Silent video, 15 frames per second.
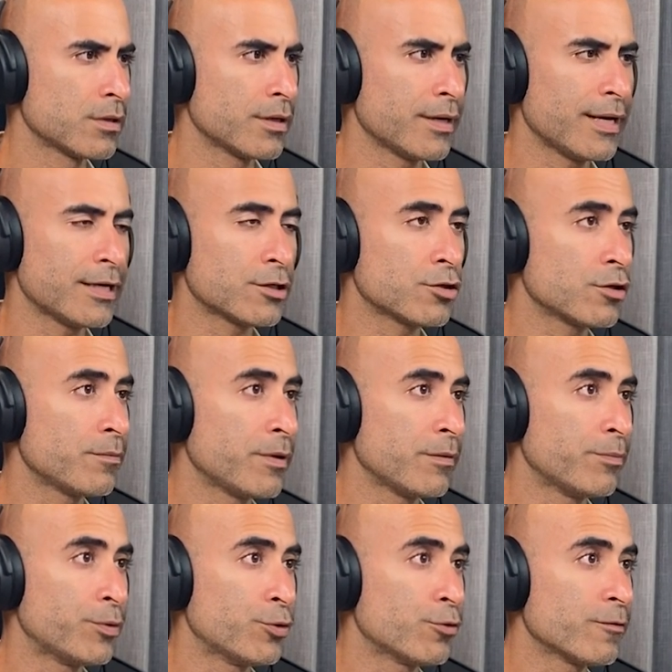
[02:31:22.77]
It could be
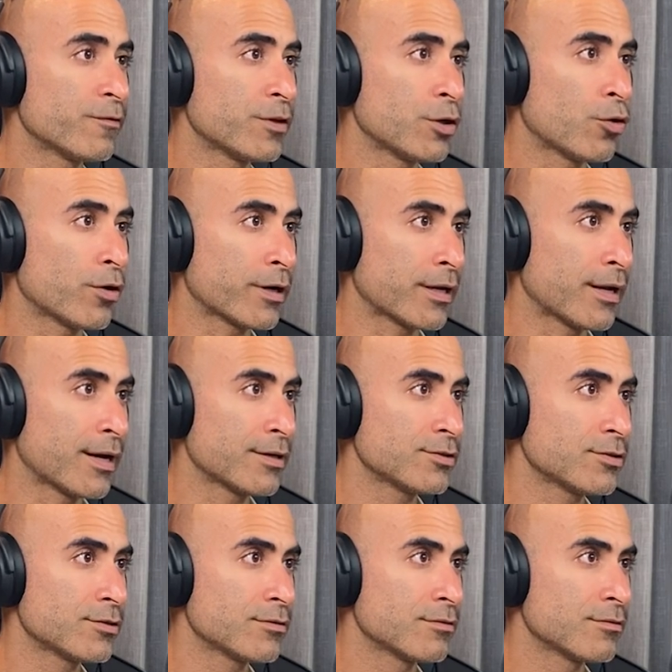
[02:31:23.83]
beautifully organized.
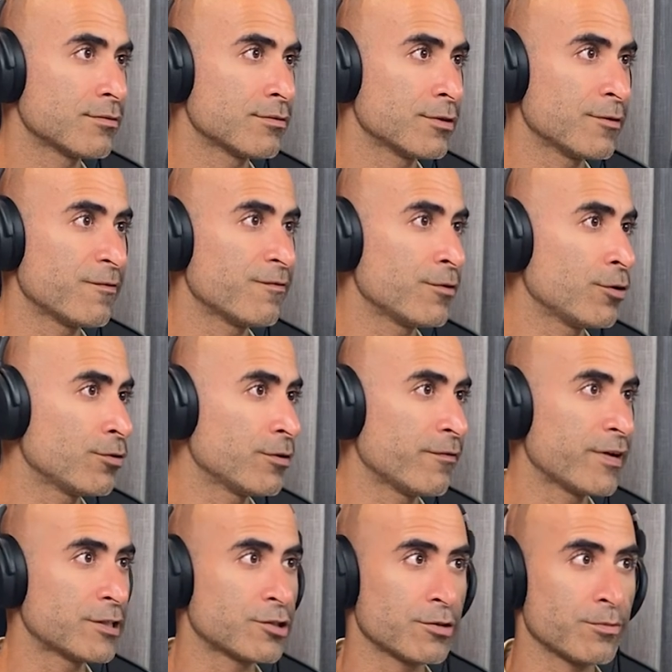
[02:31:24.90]
The, you know, the
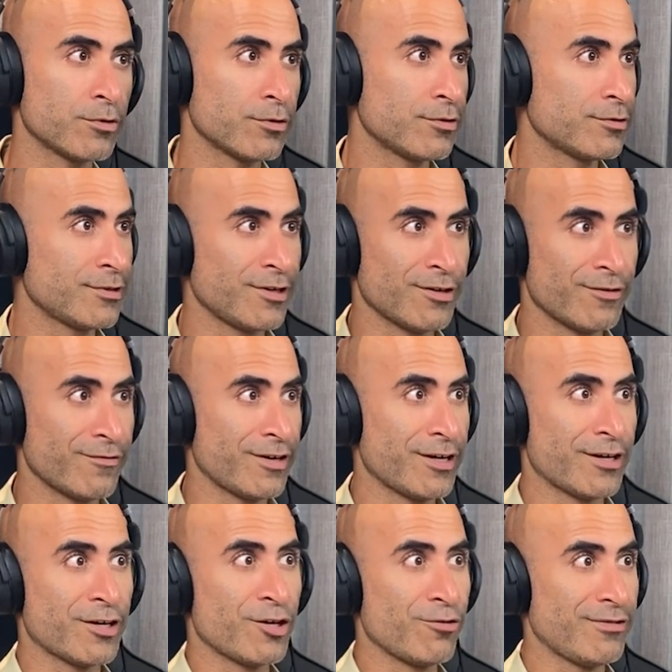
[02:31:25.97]
vegetables here are very
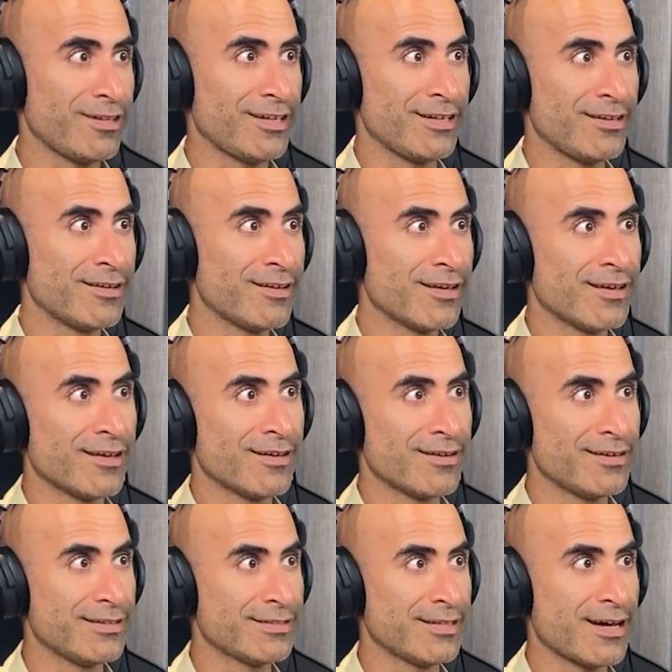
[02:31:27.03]
cutely
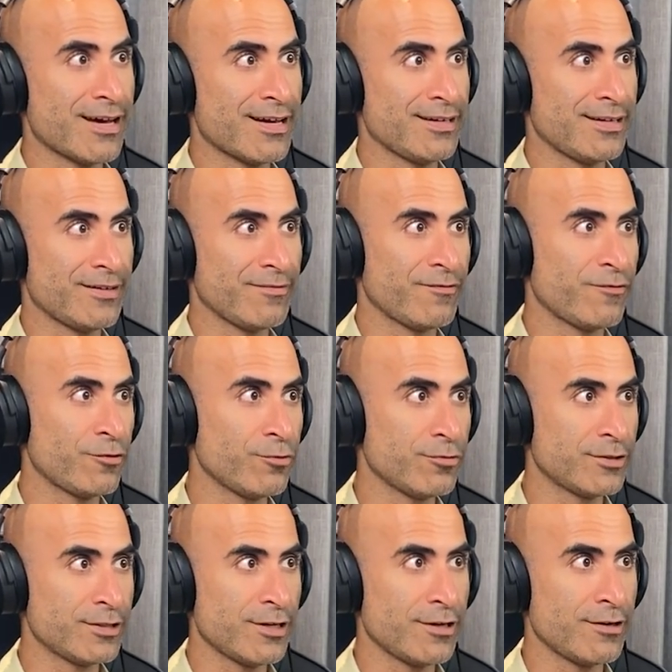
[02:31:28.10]
designed and fruits
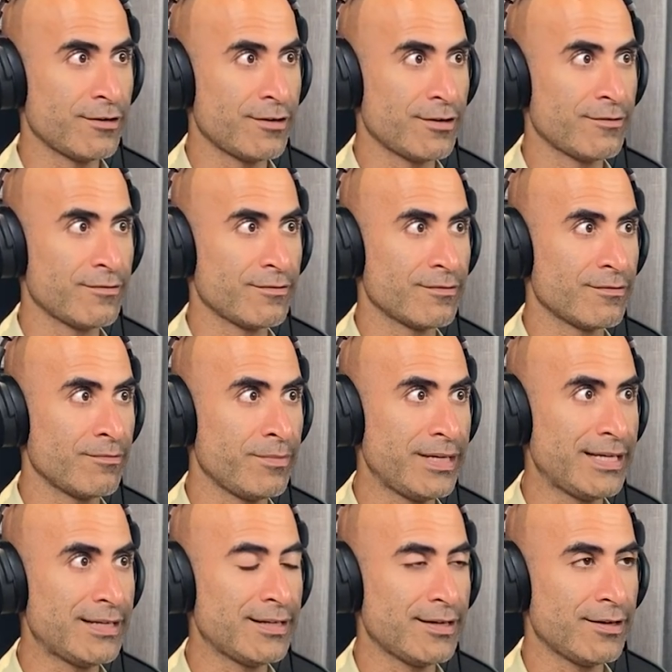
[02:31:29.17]
here and meat
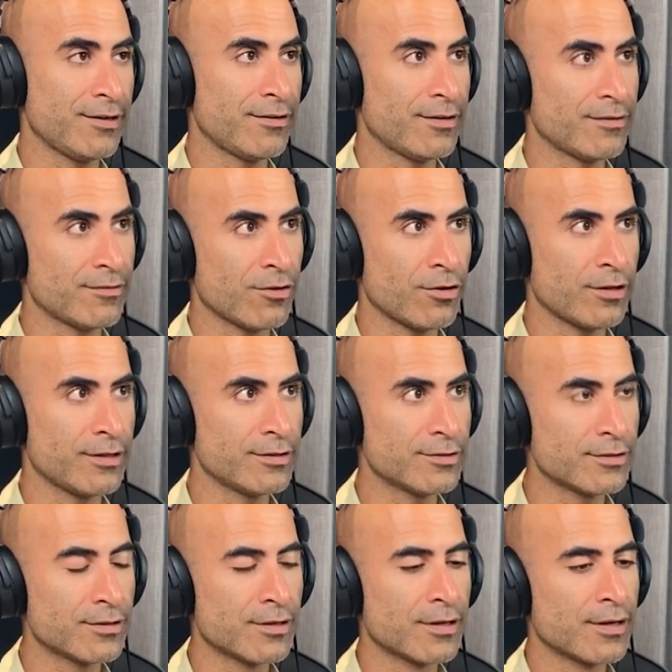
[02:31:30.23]
here and all this.
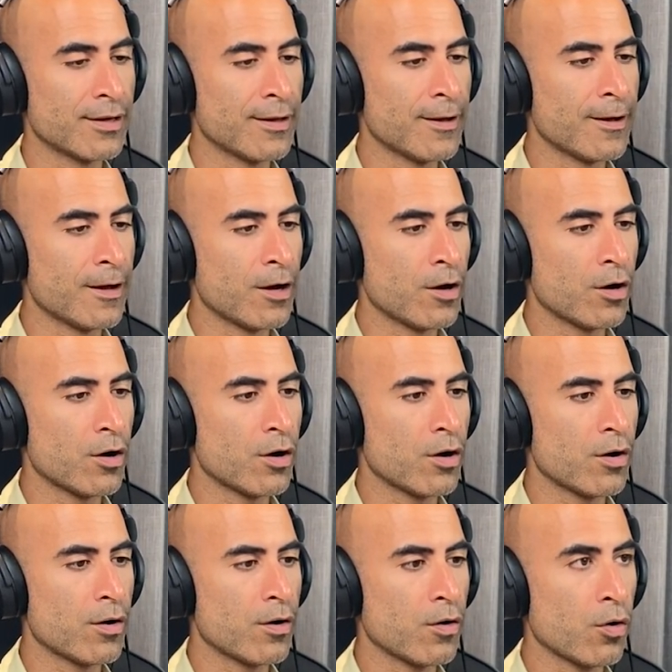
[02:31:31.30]

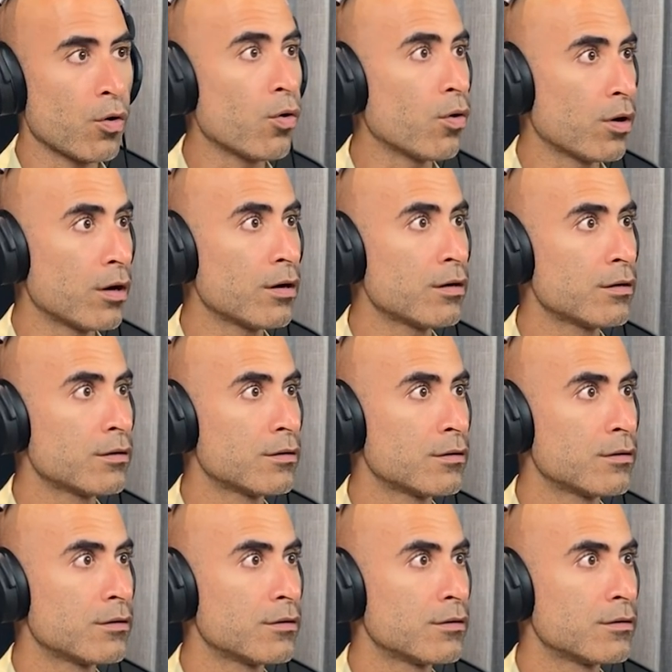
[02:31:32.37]
Or
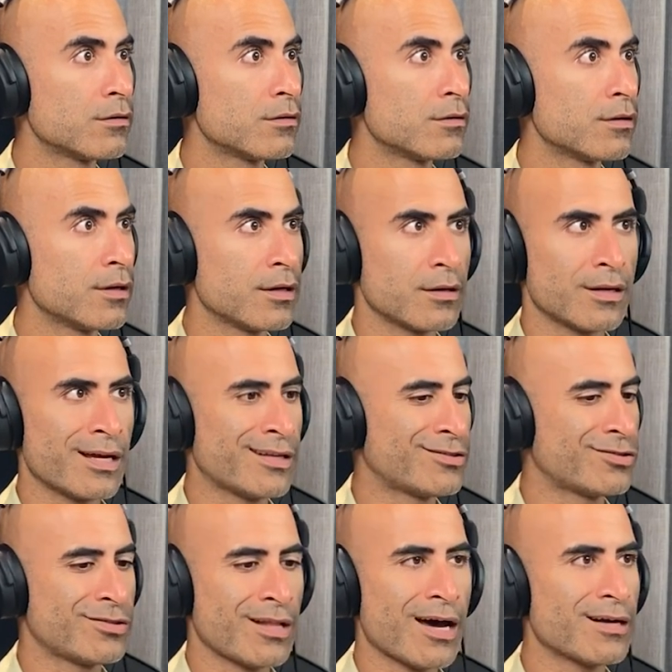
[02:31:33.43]
it's
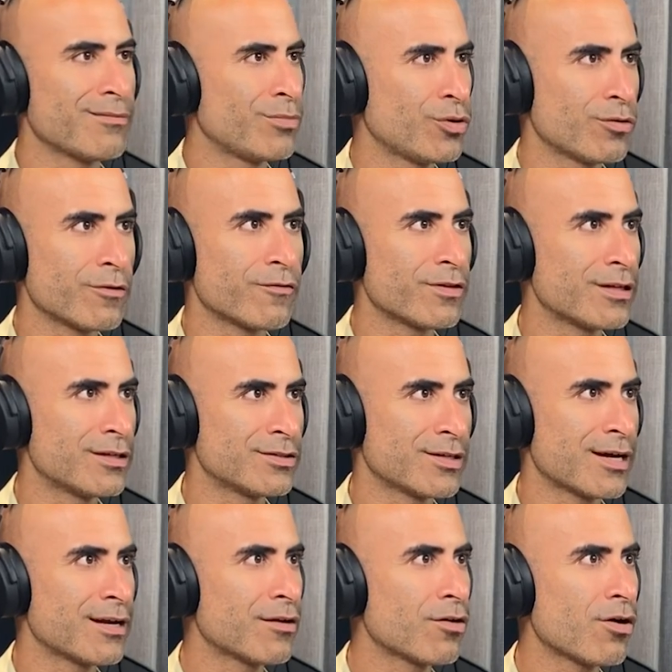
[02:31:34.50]
not beautifully designed
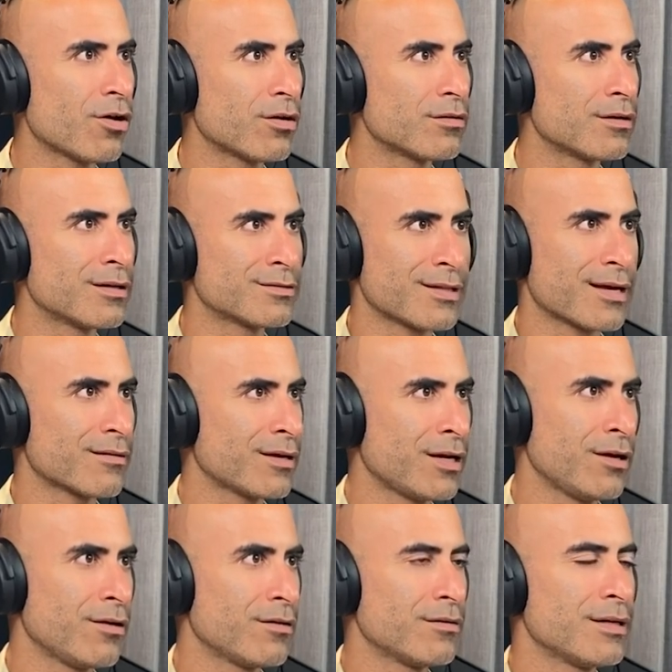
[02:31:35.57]
at all. It's like,
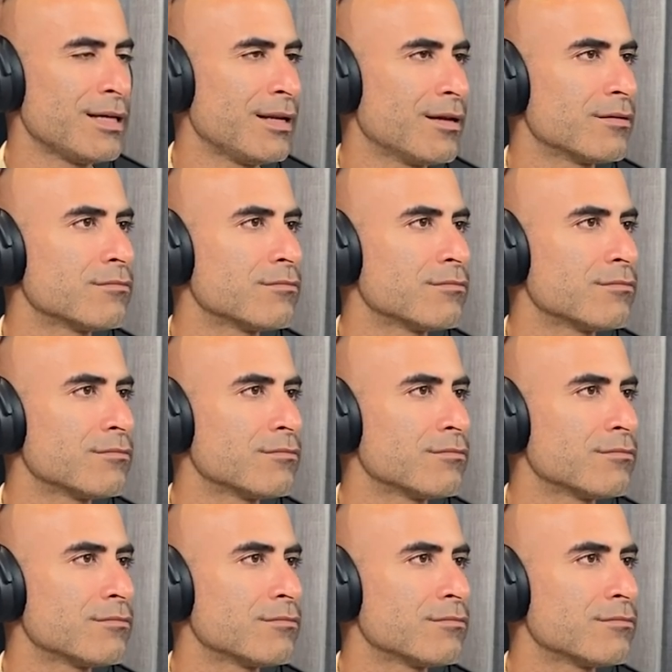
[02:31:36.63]
here, eat it.